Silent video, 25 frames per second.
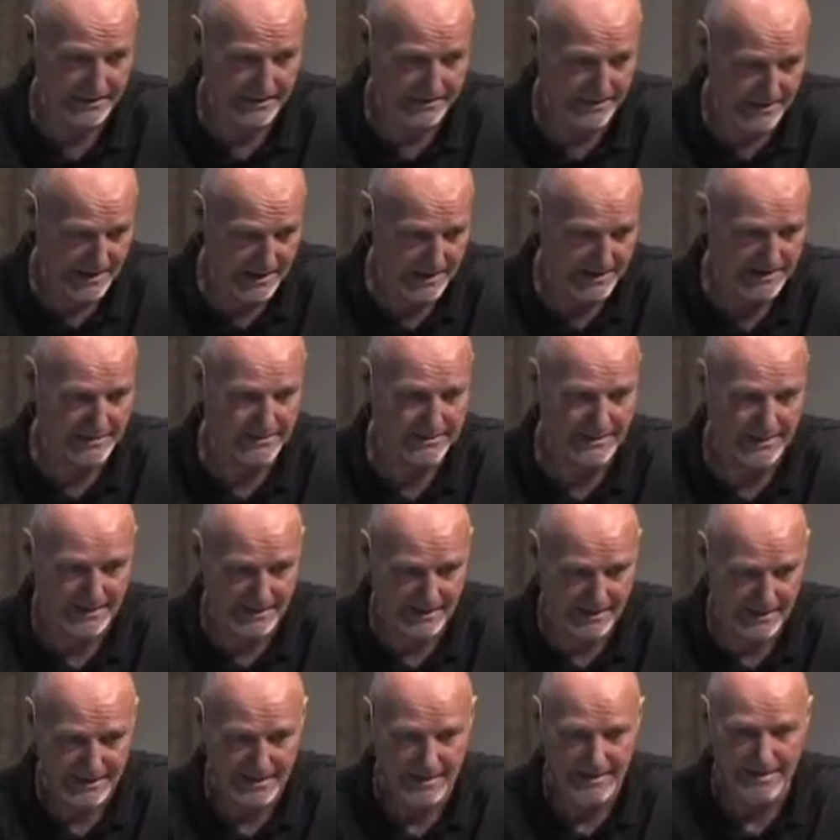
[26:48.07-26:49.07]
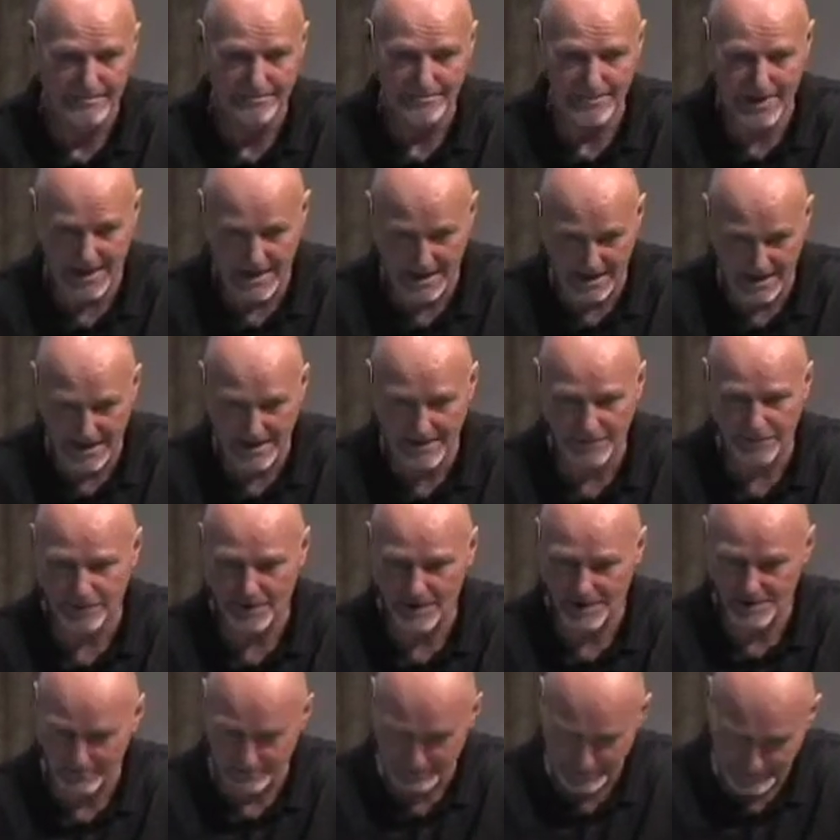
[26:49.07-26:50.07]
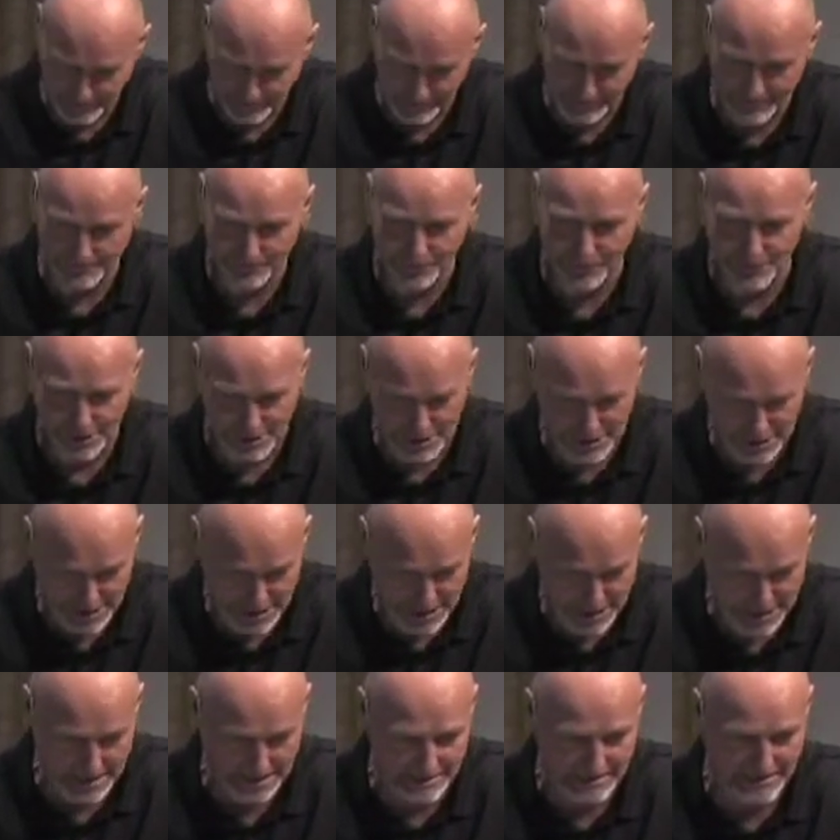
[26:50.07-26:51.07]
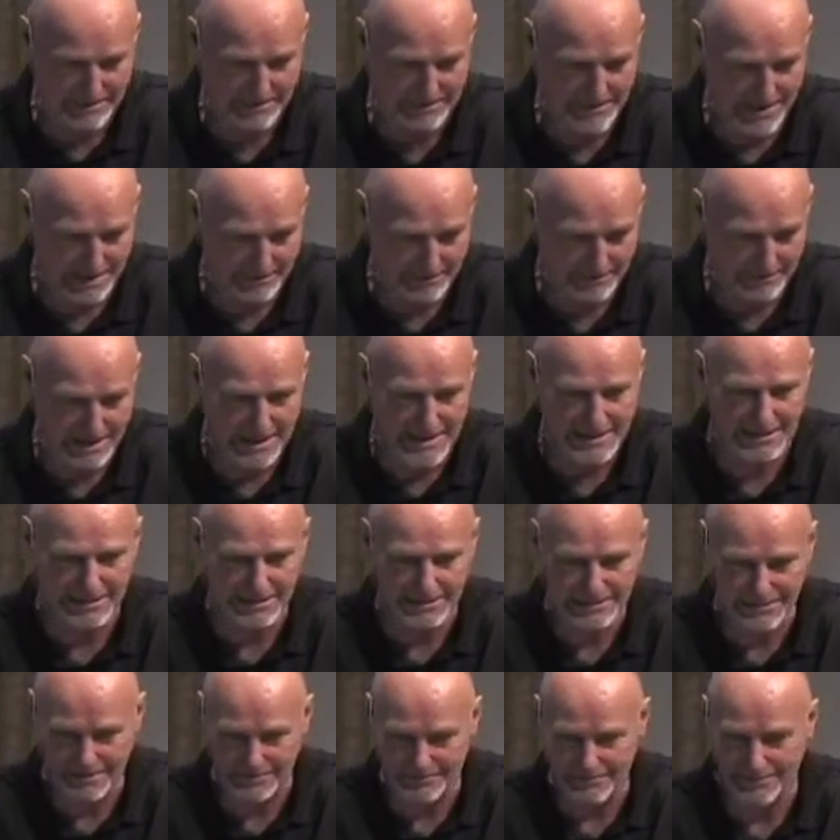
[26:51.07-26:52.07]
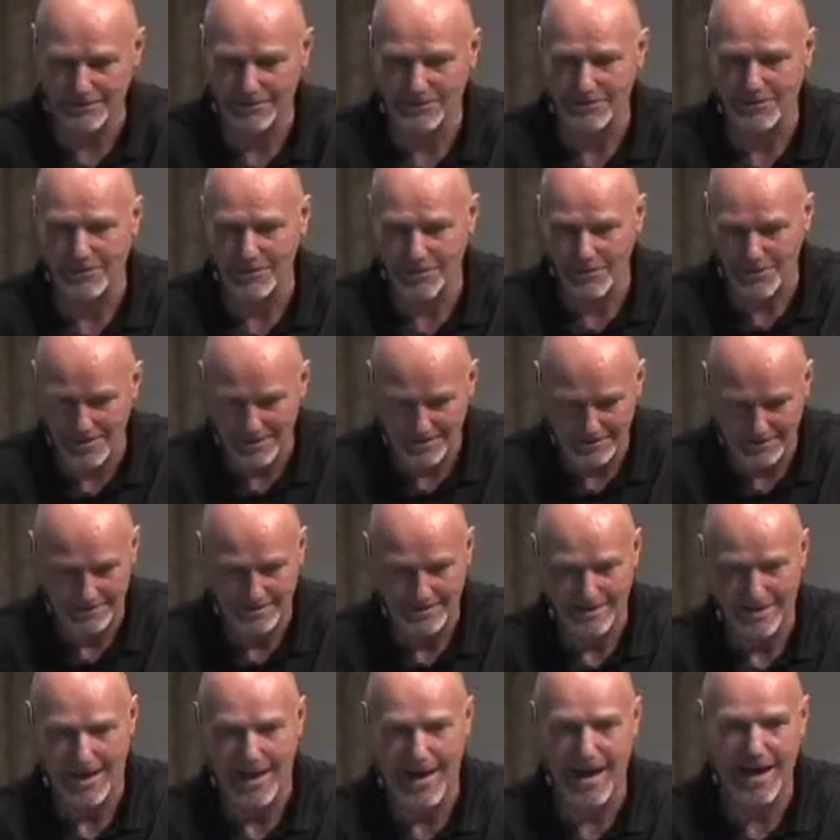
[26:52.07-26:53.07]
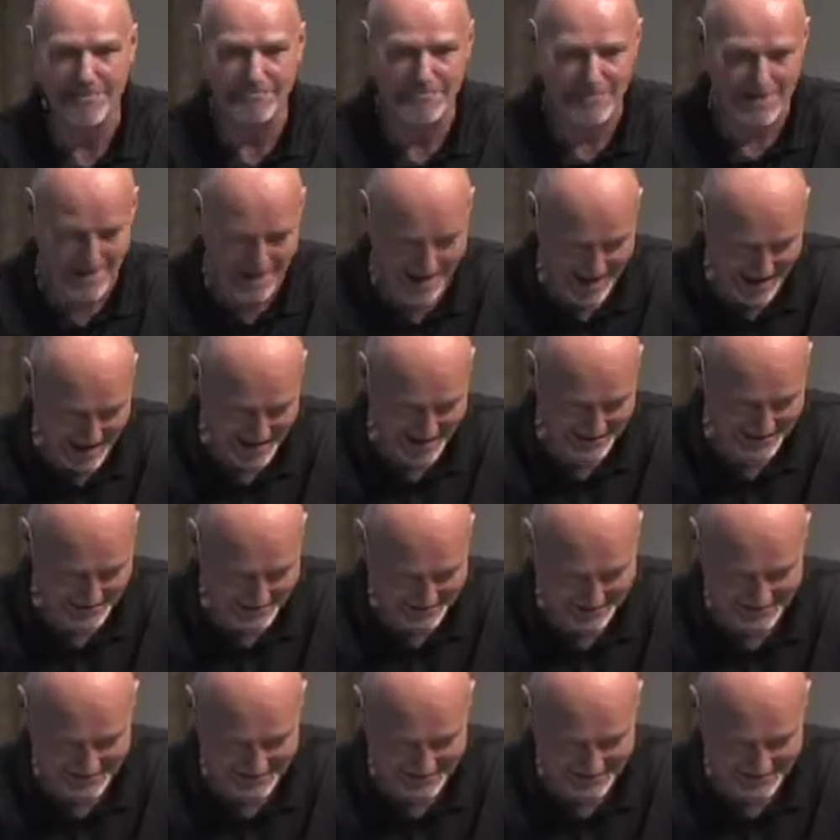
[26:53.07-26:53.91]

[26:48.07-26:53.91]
That uh, man, I thought I was doing pretty good in my relationship with the Lord I'm not.